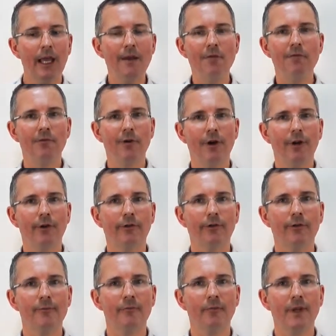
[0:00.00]

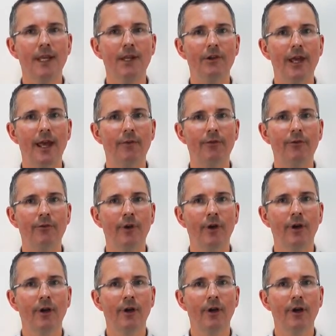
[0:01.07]
Inverse ETFs.
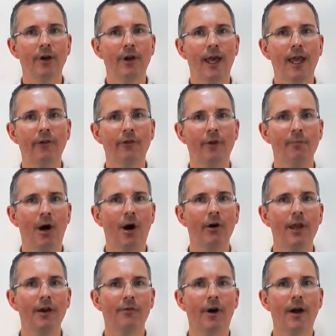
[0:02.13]
Okay, as the
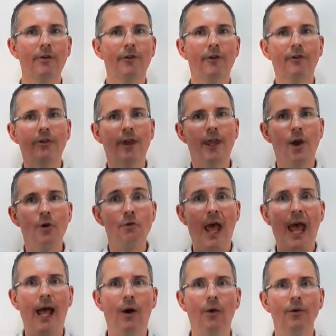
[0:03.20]
market rises, they go
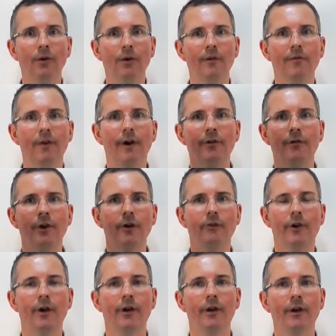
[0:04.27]
down, and vice
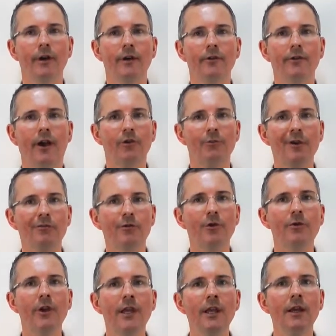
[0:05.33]
versa. Sounds a bit
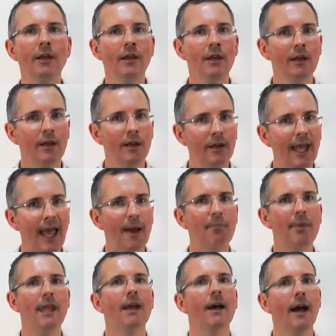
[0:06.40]
fruity,
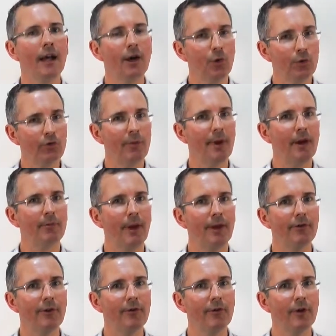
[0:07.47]
can be, and can also be
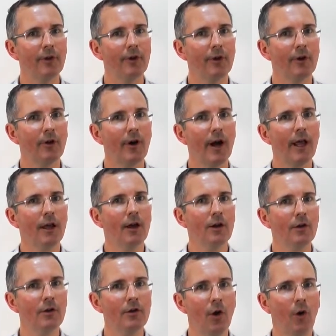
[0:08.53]
expensive. All right,
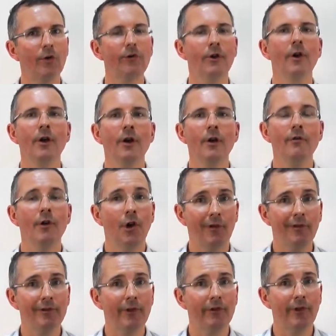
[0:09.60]
not for
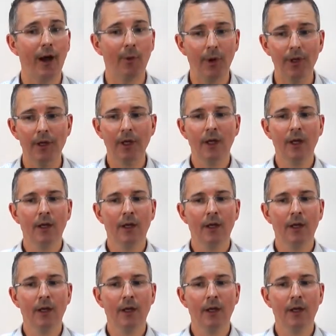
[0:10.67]
novices, that one.